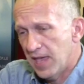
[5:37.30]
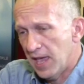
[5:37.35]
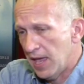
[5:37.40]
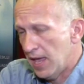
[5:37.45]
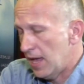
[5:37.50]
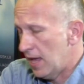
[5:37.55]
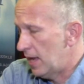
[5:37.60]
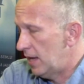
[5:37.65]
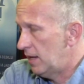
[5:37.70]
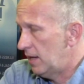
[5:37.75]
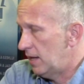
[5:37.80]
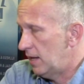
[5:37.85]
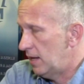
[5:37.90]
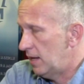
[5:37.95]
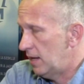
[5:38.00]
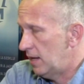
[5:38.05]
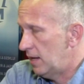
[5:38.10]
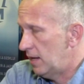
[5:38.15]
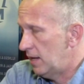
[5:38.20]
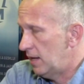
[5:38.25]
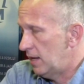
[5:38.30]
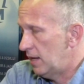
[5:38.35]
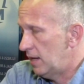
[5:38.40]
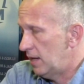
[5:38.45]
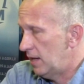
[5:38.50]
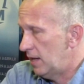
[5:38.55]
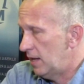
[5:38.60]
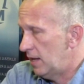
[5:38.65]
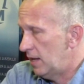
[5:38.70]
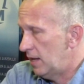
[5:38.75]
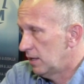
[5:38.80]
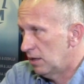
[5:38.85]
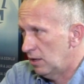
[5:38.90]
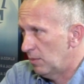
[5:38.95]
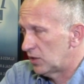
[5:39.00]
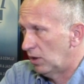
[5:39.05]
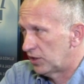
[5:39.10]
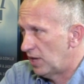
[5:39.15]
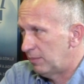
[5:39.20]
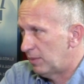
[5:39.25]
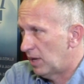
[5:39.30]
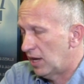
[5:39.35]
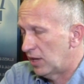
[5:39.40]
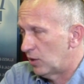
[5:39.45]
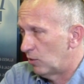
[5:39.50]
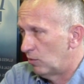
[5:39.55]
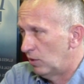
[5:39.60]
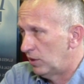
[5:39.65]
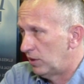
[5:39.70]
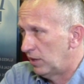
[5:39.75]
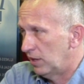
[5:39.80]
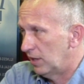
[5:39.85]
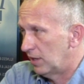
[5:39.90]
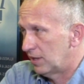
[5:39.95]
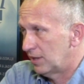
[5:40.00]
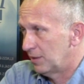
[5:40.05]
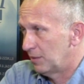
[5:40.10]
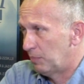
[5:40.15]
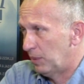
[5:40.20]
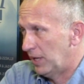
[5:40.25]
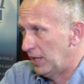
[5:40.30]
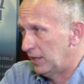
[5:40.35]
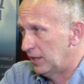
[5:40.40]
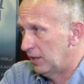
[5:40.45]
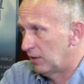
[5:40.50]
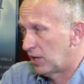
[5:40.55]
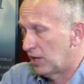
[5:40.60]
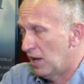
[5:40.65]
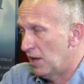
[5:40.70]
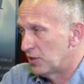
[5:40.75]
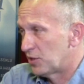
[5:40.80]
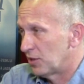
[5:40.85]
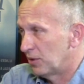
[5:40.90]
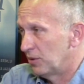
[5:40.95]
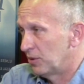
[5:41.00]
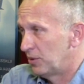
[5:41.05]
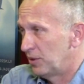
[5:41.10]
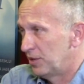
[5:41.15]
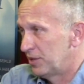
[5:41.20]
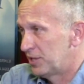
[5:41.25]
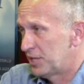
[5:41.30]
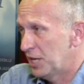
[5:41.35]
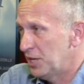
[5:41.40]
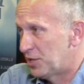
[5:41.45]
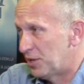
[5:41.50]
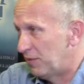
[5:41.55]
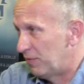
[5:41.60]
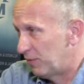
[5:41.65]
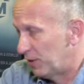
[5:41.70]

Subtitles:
then you might as well just not bother with paying the consultation.